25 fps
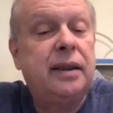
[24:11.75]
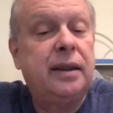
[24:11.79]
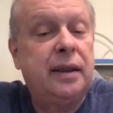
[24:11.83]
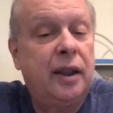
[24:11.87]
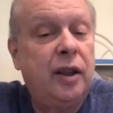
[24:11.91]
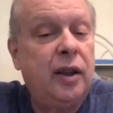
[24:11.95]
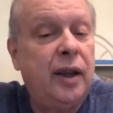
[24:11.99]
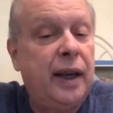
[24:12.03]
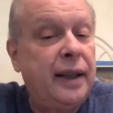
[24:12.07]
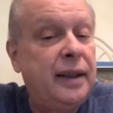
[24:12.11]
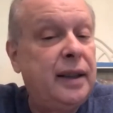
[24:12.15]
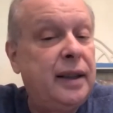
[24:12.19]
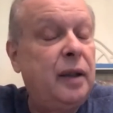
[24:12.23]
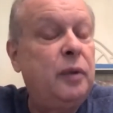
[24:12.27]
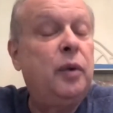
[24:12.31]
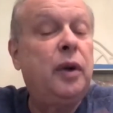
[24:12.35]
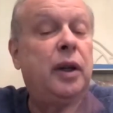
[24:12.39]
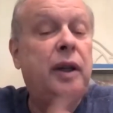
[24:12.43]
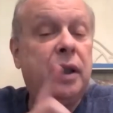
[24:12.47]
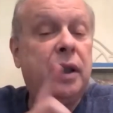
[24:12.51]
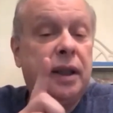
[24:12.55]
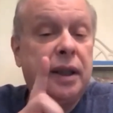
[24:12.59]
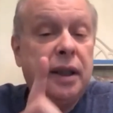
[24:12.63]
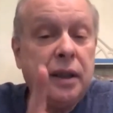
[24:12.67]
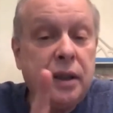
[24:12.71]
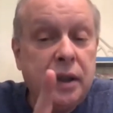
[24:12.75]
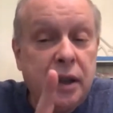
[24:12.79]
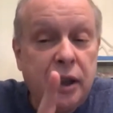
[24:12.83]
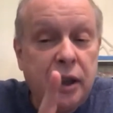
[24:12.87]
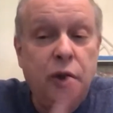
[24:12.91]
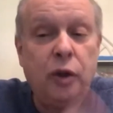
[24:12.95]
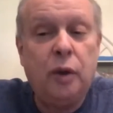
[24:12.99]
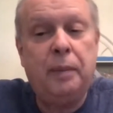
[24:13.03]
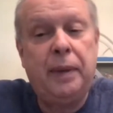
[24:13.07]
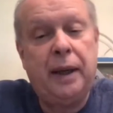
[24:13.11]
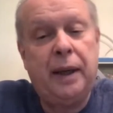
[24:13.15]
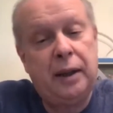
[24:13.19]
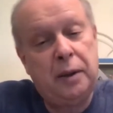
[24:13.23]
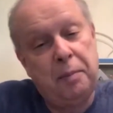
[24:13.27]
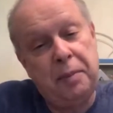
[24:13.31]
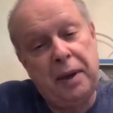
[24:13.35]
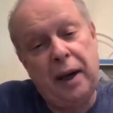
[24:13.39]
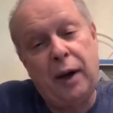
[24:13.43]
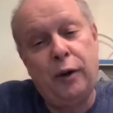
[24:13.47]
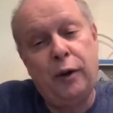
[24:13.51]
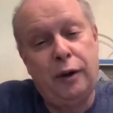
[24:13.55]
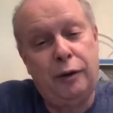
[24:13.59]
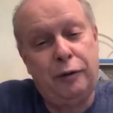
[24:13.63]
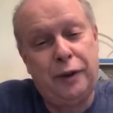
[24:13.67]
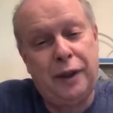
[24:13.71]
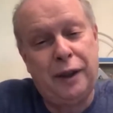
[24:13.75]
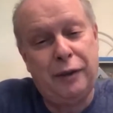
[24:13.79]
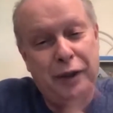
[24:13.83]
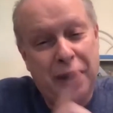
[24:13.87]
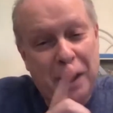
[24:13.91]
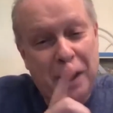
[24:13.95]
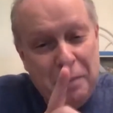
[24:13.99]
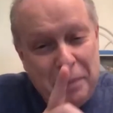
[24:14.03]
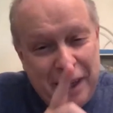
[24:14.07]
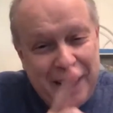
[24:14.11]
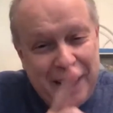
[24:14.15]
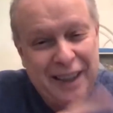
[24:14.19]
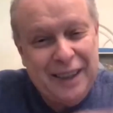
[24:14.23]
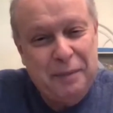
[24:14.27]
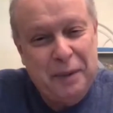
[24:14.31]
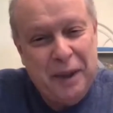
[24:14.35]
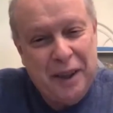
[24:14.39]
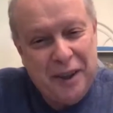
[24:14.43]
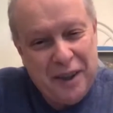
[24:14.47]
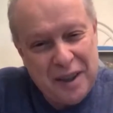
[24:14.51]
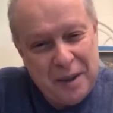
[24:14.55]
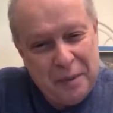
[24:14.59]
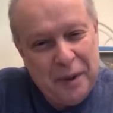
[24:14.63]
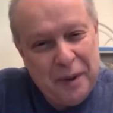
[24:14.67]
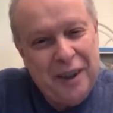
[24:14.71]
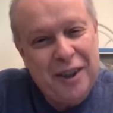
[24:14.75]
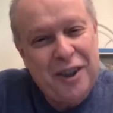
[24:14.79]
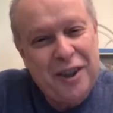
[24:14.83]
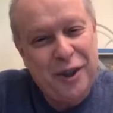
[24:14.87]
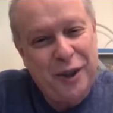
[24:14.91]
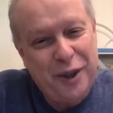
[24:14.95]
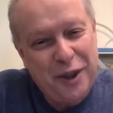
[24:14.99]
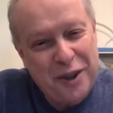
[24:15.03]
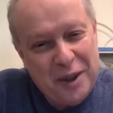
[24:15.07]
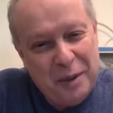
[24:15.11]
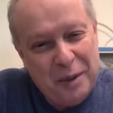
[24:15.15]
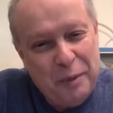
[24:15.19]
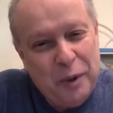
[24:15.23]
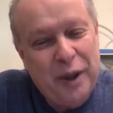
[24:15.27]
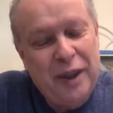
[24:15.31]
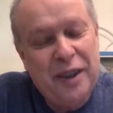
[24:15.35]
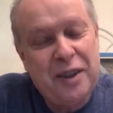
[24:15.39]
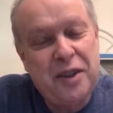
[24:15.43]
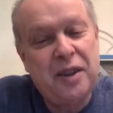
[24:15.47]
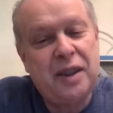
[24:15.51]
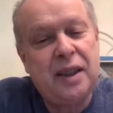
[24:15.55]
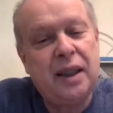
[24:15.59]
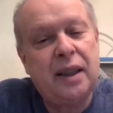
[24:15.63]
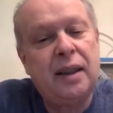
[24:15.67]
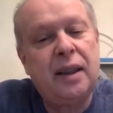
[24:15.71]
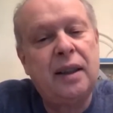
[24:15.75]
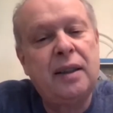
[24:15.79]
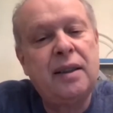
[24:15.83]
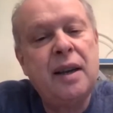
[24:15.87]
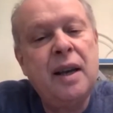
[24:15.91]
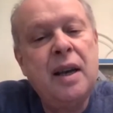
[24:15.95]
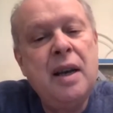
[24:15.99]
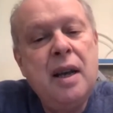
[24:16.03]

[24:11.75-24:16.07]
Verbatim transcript: you know, and then we're going to continue about the power of love in a minute, because I'm going to show you some more interesting things.